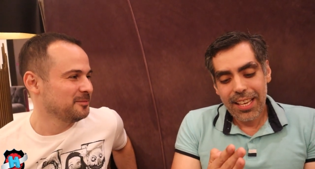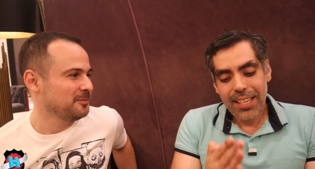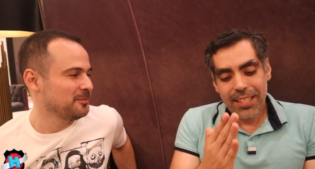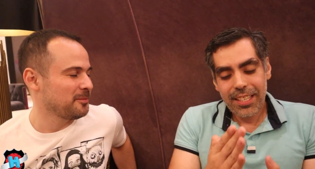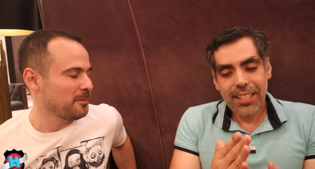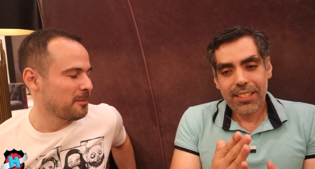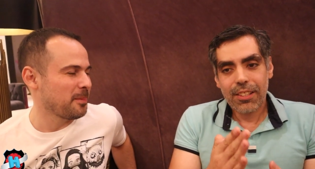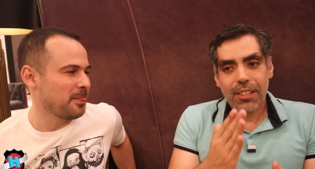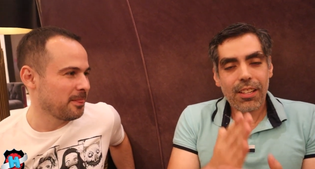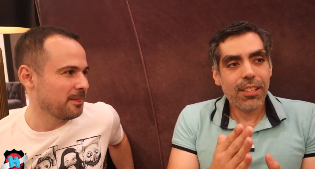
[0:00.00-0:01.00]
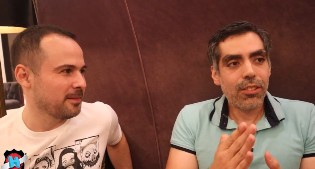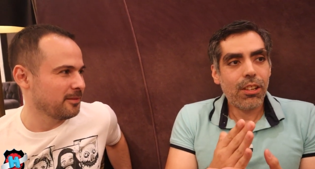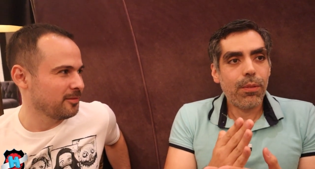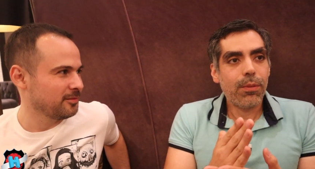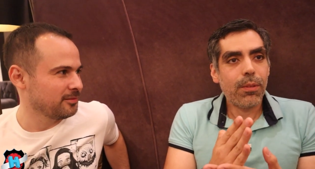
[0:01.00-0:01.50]
Speaker 1: instincts and all the
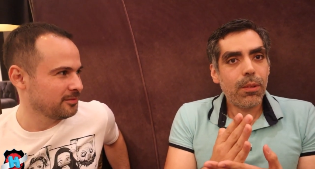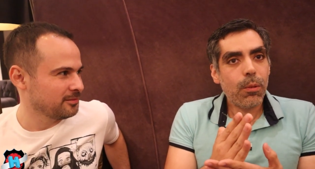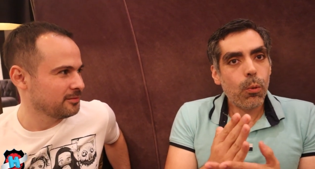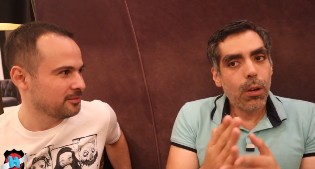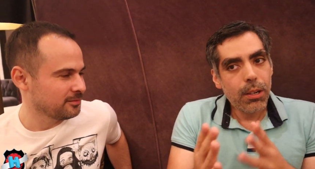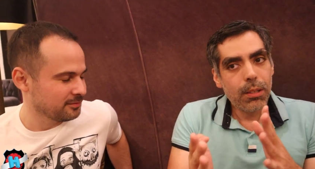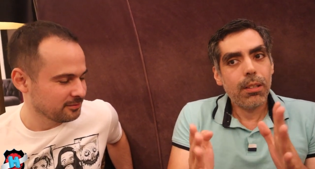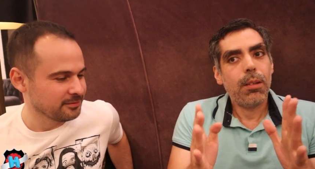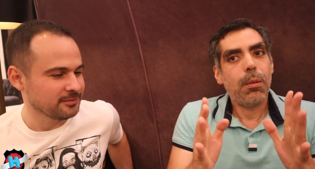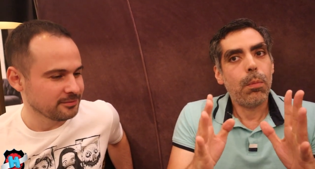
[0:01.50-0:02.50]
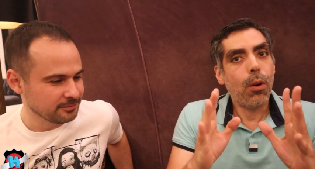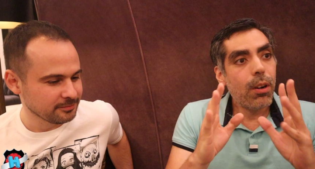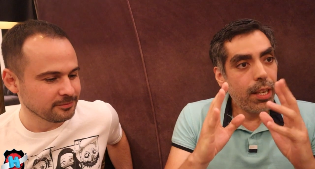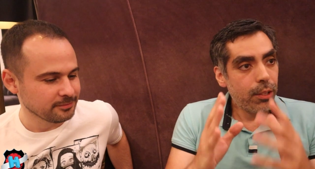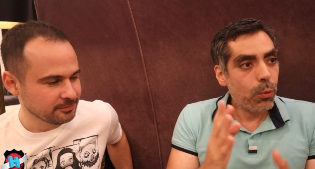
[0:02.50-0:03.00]
stuff were
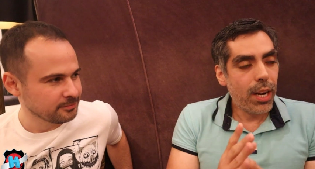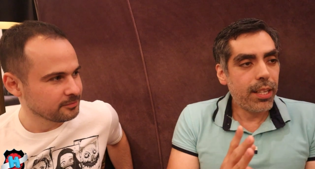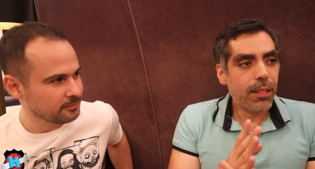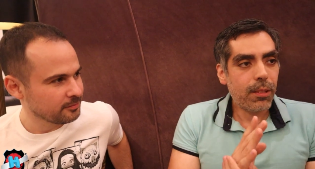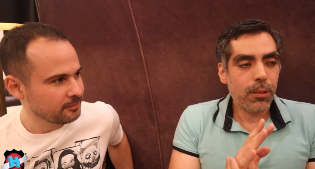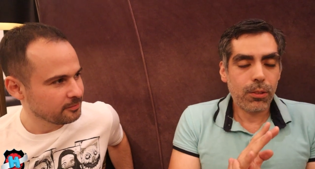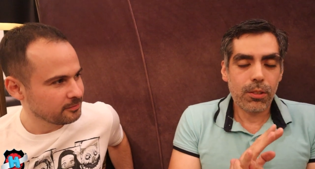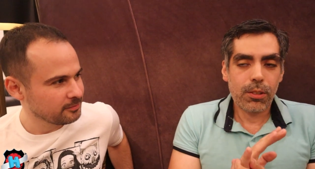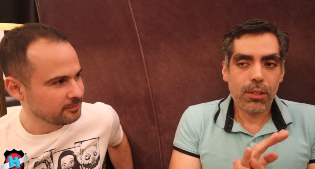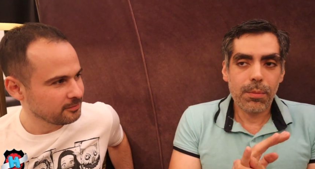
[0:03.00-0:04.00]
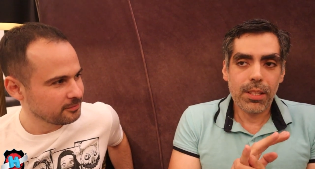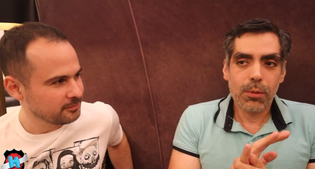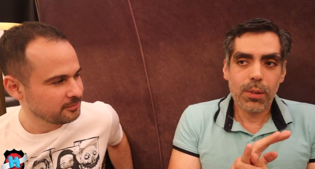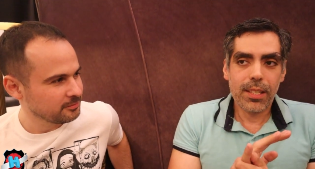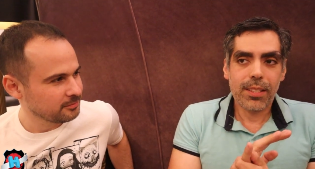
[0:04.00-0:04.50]
more or less right.
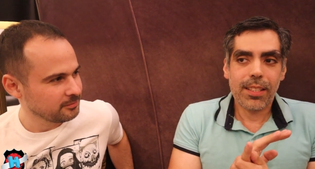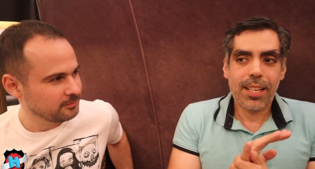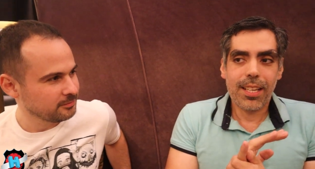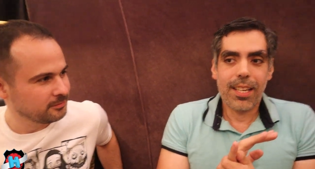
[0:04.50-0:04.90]
Something was